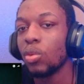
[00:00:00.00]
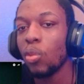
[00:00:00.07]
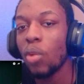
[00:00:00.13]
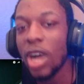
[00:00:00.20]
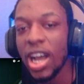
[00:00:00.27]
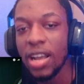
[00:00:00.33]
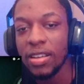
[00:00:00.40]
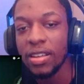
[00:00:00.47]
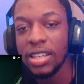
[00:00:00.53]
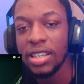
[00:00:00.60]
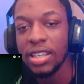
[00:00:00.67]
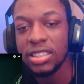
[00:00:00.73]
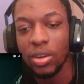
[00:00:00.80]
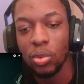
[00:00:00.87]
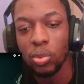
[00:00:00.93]
Like he
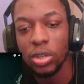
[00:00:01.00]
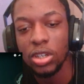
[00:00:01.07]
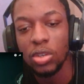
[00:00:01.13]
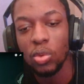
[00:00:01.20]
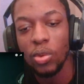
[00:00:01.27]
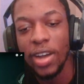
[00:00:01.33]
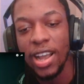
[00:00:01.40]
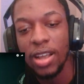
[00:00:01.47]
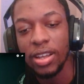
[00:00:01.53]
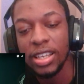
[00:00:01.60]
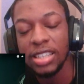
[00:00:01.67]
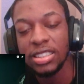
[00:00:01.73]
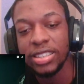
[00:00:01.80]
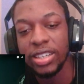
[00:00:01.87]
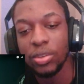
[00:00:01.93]
said, real wife. He
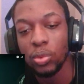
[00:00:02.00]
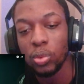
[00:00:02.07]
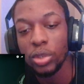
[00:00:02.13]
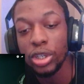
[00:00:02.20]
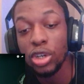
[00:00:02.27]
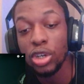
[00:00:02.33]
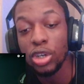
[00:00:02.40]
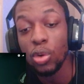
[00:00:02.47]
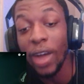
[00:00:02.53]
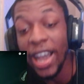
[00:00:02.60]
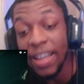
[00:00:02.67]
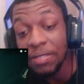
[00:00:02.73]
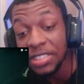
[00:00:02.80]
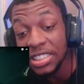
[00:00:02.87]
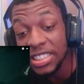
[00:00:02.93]
said, real
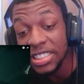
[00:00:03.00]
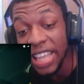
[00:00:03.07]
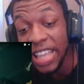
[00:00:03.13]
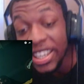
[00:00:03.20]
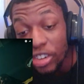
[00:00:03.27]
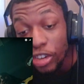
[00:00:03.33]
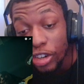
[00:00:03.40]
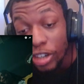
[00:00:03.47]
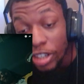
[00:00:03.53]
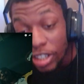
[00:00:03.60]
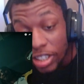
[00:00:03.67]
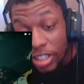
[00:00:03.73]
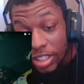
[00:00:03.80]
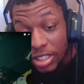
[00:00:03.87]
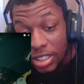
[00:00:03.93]
wife taker.
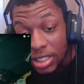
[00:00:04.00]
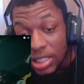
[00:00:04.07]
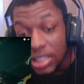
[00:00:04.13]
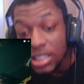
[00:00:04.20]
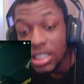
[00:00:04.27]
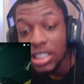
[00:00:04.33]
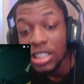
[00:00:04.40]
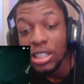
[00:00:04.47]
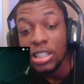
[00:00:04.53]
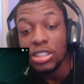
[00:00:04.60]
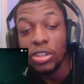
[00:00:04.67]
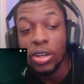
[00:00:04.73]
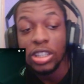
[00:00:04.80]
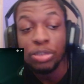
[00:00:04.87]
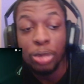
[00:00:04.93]
So
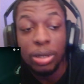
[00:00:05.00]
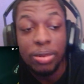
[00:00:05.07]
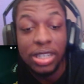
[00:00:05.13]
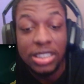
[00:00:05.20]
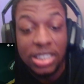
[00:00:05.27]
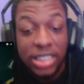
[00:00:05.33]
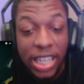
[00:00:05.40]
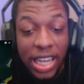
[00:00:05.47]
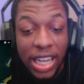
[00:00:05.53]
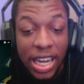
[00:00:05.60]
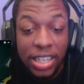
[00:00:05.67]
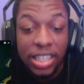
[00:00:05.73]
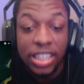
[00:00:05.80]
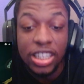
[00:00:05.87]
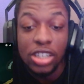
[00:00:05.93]
he's pretty much
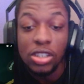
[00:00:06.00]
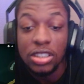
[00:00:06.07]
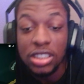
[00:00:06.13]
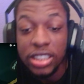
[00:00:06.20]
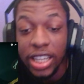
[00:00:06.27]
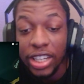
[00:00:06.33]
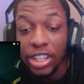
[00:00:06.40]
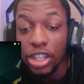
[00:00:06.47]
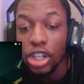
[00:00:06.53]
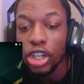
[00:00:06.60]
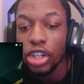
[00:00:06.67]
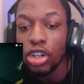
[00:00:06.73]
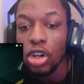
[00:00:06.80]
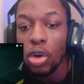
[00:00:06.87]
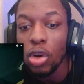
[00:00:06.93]
saying he'll take
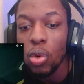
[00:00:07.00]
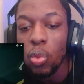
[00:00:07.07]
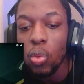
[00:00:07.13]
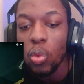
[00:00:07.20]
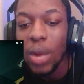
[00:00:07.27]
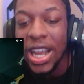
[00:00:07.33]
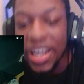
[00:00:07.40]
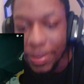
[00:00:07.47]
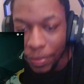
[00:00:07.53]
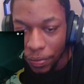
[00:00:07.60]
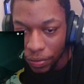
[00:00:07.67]
your wife.